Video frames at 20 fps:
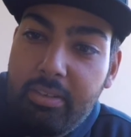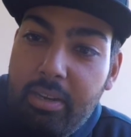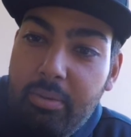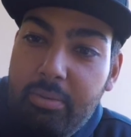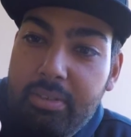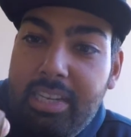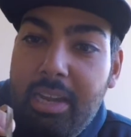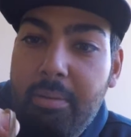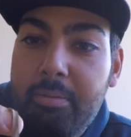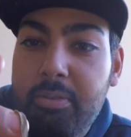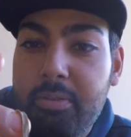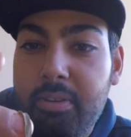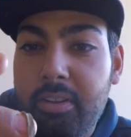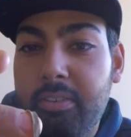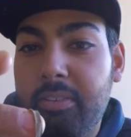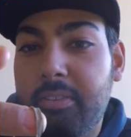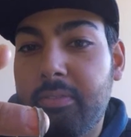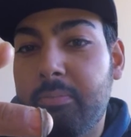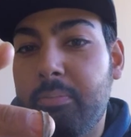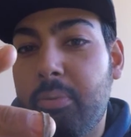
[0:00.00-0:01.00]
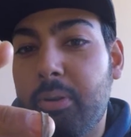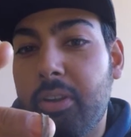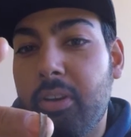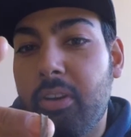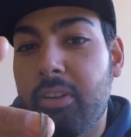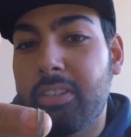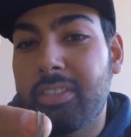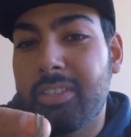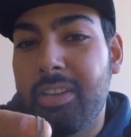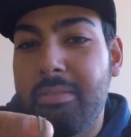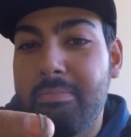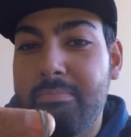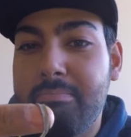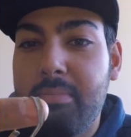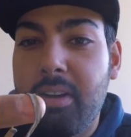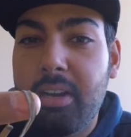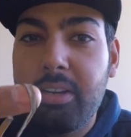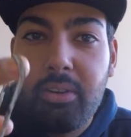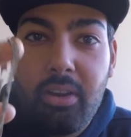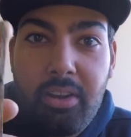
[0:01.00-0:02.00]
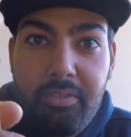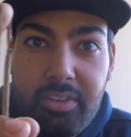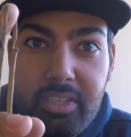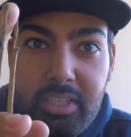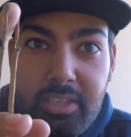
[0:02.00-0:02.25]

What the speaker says: It was damaged when I put it on, so it might not even